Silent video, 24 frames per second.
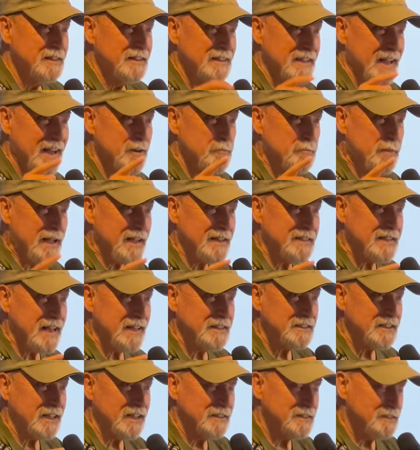Gotta pay
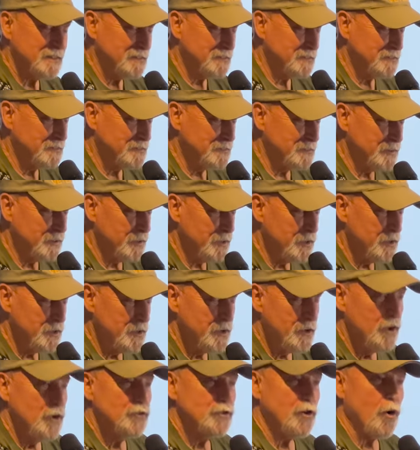attention.
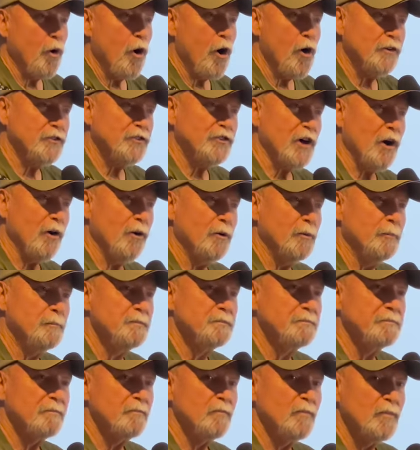So also,
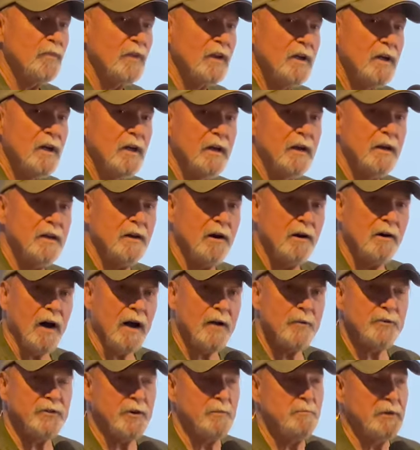you know, I
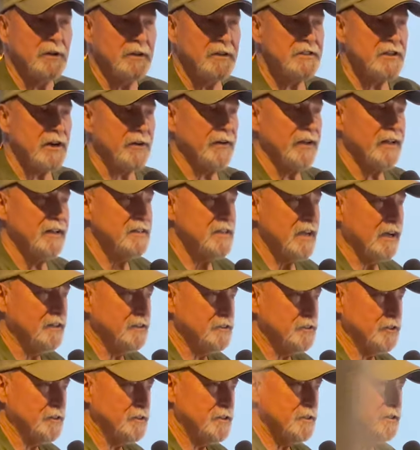was in military
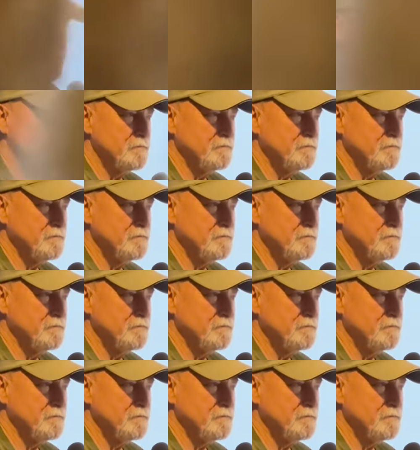intelligence.